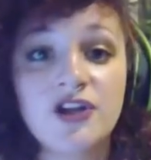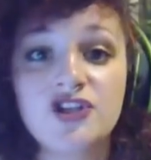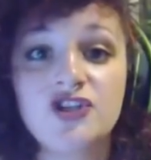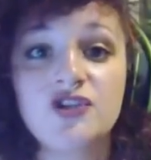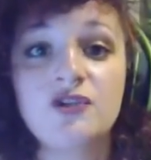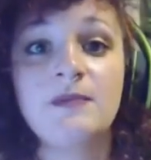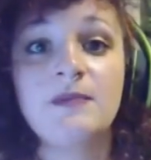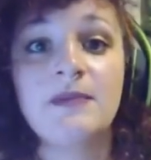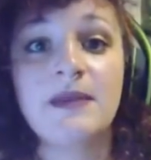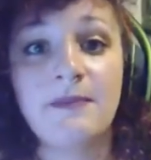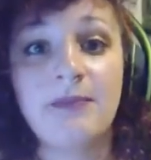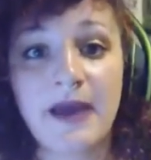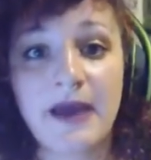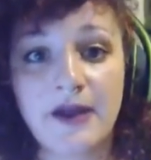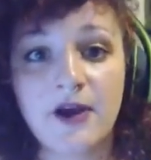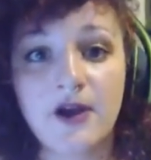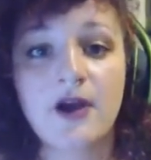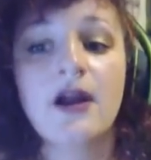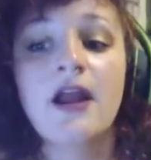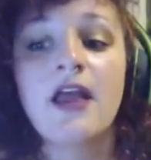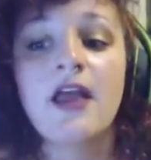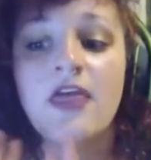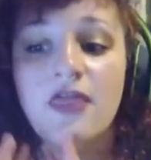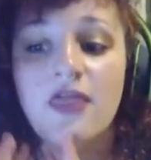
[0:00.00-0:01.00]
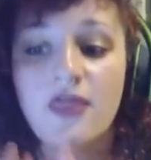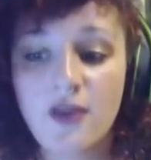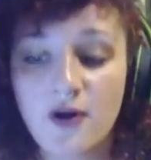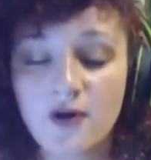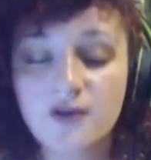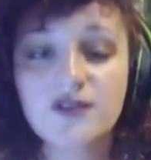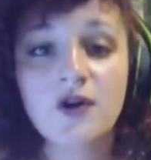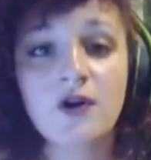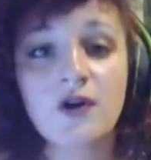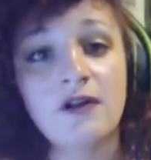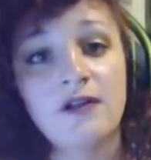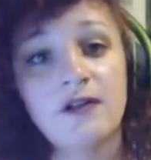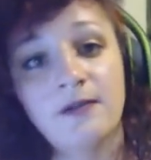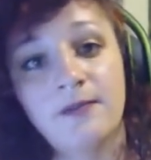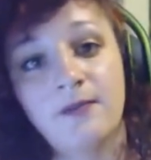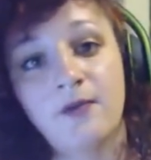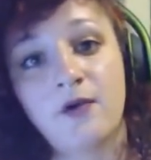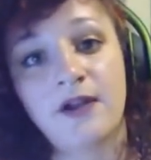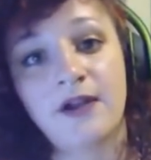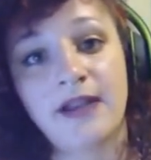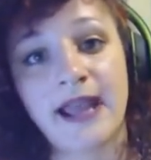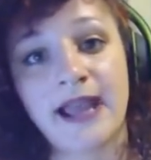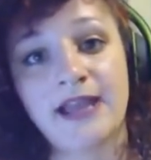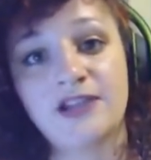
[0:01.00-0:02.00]
you to be better, those are all
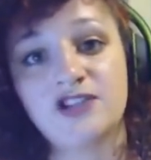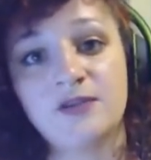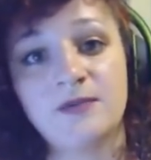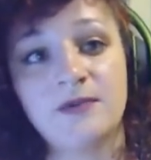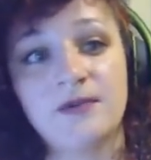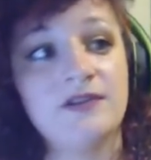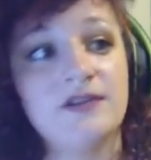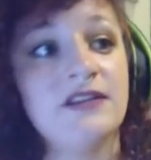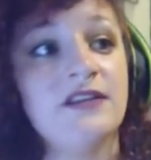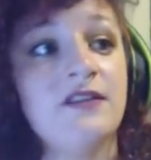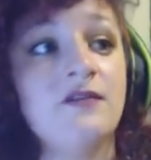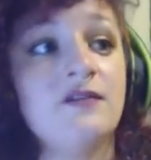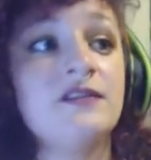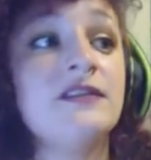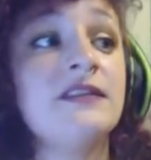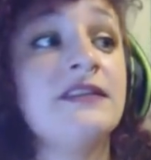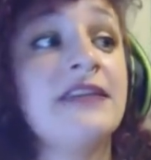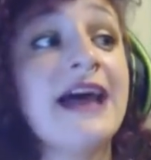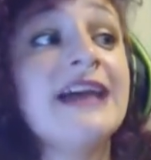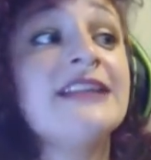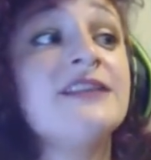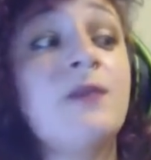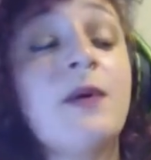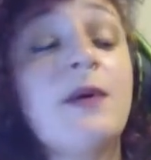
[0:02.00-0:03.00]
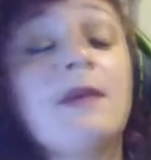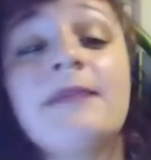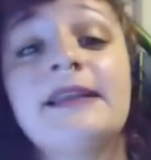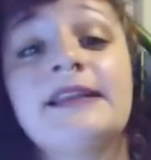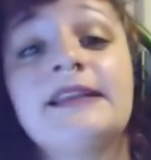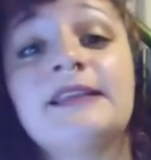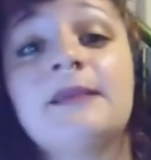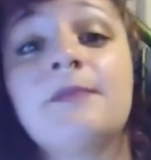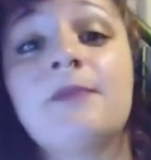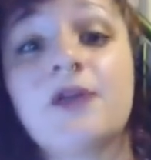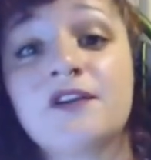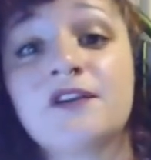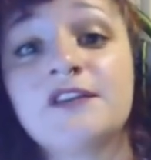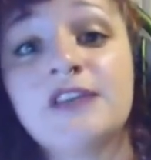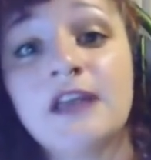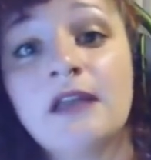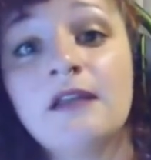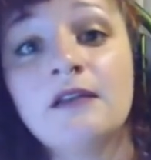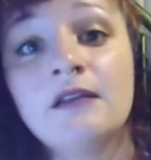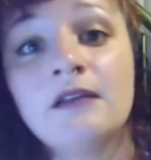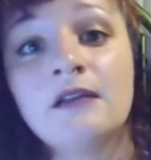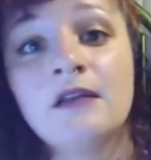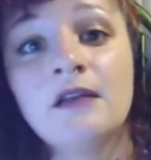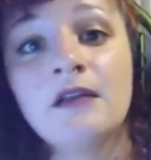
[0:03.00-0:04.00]
important attributes and those that's what makes a person.
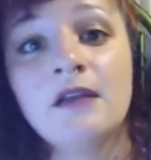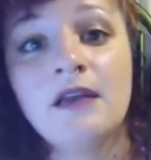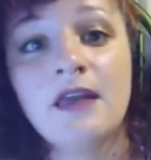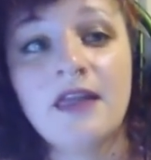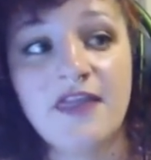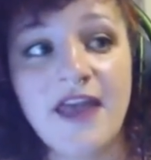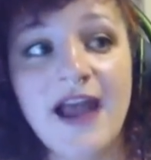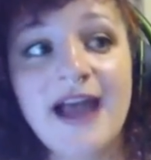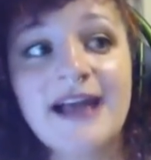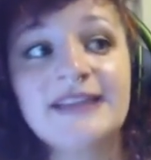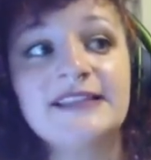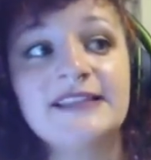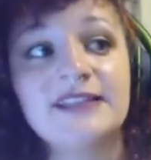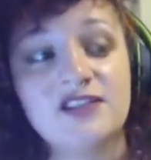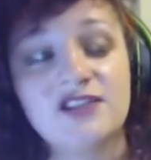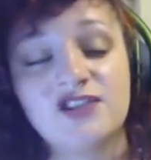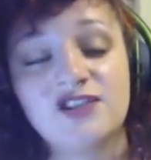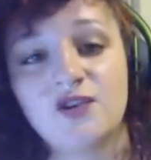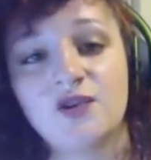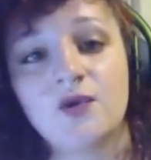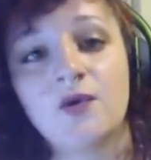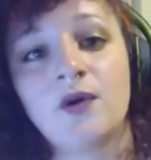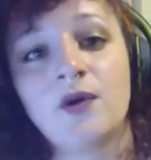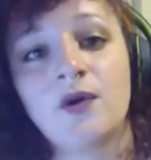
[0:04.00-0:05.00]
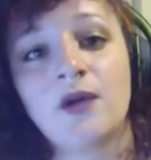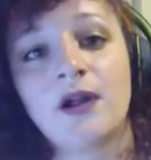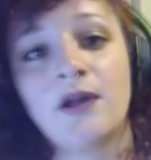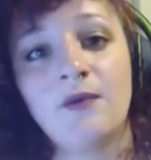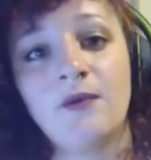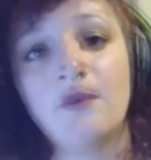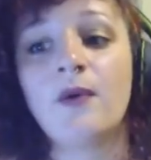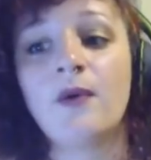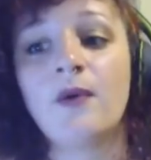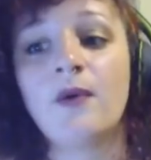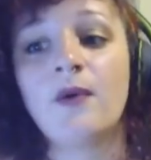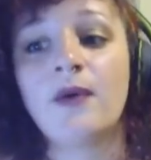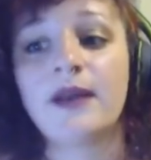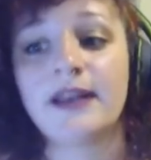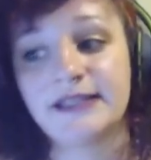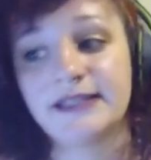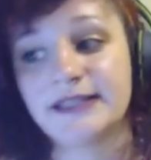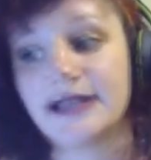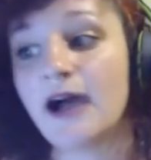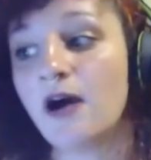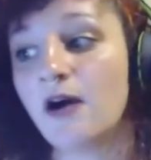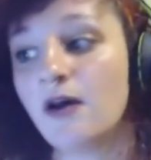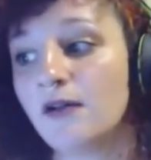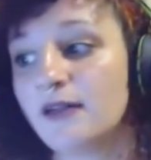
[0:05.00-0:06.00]
That's the story we should all want to
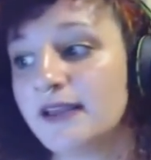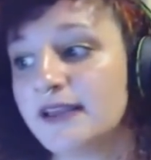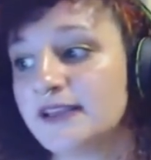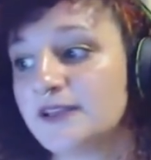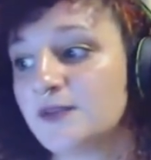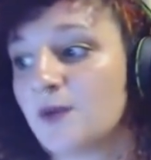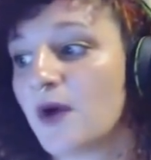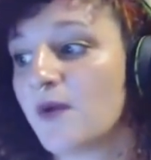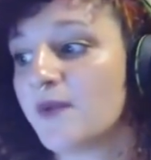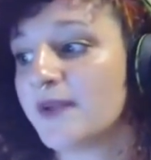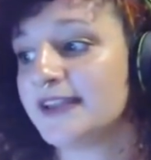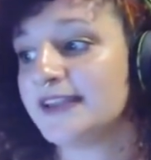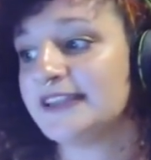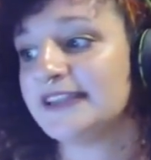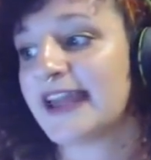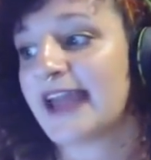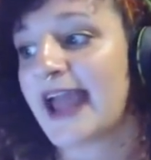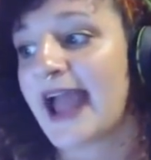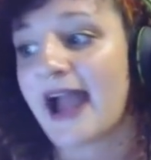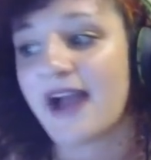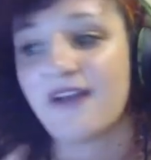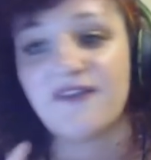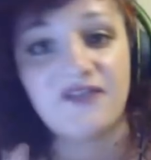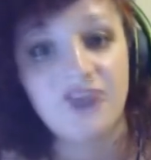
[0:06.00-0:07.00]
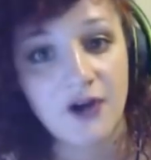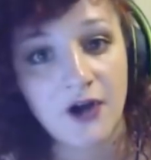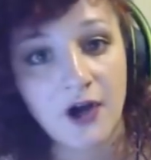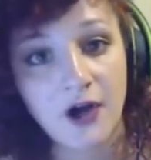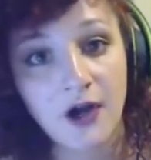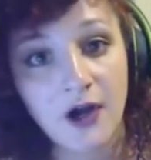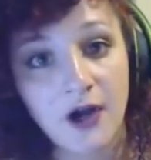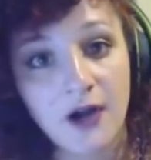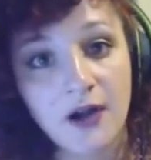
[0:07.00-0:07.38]
tell is what we did after.